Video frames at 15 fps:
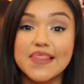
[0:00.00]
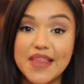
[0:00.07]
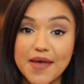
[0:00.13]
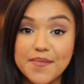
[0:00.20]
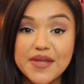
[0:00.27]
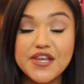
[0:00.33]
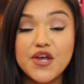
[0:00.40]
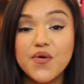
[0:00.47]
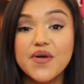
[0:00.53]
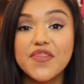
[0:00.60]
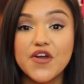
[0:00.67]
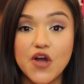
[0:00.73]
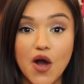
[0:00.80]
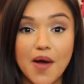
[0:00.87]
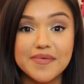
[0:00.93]
let me know in
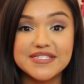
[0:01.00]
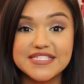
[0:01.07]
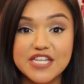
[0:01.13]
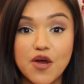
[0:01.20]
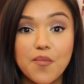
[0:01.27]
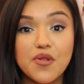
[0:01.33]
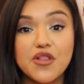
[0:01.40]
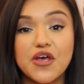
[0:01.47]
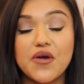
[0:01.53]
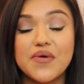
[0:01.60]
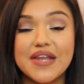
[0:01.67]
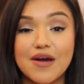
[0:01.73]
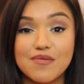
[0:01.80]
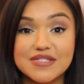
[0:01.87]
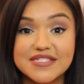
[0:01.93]
the comments down below
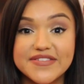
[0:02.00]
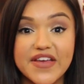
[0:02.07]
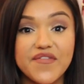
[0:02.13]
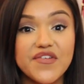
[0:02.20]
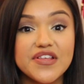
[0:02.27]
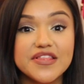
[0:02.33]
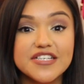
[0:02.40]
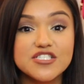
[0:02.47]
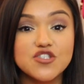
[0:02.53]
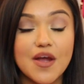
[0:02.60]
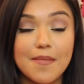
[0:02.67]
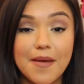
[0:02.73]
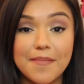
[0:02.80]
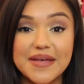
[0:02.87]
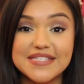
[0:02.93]
and I will definitely
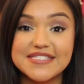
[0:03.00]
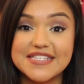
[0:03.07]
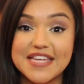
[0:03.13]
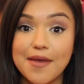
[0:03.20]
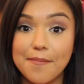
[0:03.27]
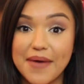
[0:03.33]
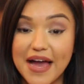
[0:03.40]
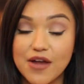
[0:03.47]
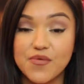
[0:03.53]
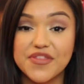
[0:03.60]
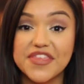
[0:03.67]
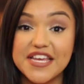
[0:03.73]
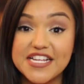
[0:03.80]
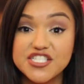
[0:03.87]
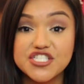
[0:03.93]
try my best to get back
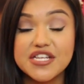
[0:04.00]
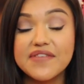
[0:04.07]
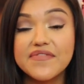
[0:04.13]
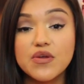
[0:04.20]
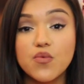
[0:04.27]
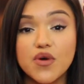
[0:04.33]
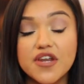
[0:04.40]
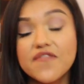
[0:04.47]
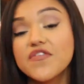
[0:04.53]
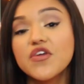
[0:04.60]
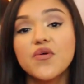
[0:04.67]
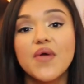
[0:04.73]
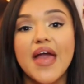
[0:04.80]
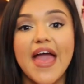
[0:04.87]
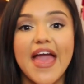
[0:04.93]
with each and every one of
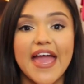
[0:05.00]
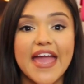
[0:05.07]
you.